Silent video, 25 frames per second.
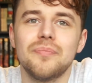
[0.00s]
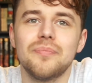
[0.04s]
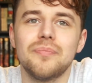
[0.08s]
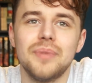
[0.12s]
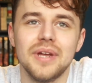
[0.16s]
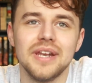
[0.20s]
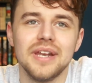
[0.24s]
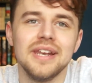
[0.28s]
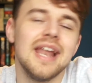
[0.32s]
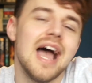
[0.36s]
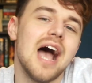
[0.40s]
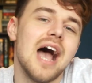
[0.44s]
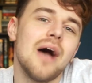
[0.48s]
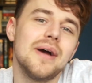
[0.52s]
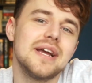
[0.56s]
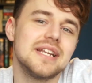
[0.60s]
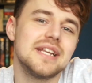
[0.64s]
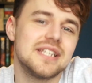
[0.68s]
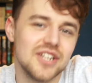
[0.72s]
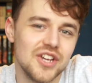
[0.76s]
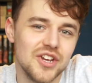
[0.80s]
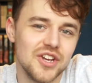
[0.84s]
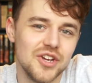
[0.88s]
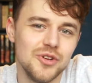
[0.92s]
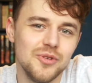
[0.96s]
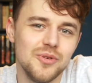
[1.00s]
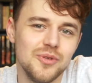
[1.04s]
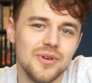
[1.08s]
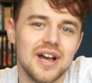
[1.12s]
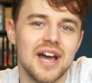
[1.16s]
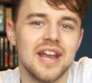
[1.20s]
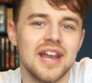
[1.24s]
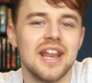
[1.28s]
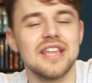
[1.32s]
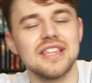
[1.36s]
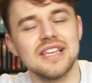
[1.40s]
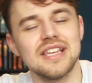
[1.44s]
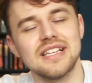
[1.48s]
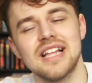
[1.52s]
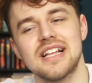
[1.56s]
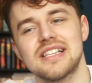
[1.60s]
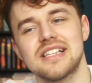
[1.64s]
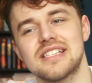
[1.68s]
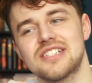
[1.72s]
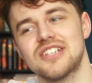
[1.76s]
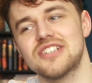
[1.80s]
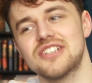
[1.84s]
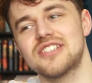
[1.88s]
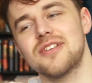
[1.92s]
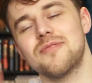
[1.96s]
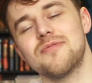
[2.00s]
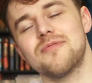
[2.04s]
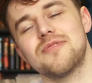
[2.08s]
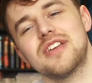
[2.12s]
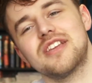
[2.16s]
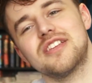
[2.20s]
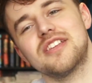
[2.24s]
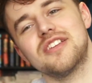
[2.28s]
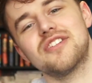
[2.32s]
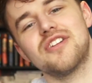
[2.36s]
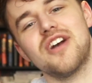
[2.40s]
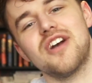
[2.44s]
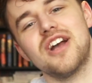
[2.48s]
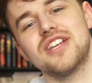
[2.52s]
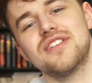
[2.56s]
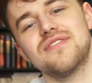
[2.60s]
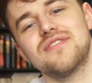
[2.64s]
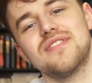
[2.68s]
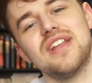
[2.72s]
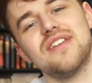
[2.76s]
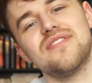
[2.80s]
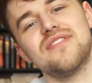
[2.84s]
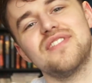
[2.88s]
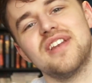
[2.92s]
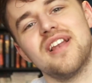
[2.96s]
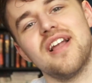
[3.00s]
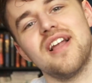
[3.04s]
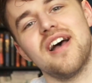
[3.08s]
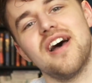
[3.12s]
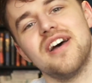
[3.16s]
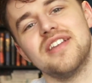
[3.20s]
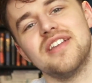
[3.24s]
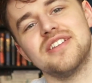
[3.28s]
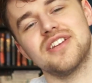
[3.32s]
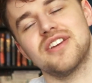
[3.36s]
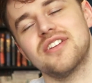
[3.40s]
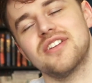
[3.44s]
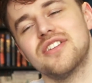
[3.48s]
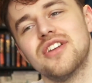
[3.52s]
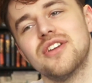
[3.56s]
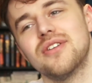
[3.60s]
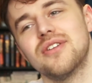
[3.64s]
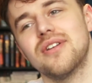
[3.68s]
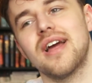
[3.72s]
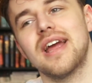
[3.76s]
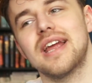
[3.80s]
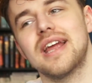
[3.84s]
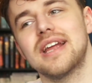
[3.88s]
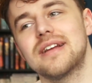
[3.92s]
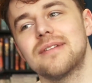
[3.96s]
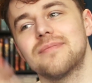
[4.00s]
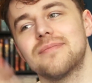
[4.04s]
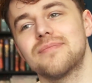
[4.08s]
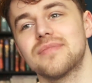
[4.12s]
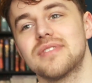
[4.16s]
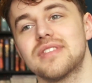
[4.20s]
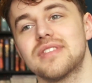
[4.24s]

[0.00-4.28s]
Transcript: But now I do, and I think that's just something you kind of live and learn, don't you? Like,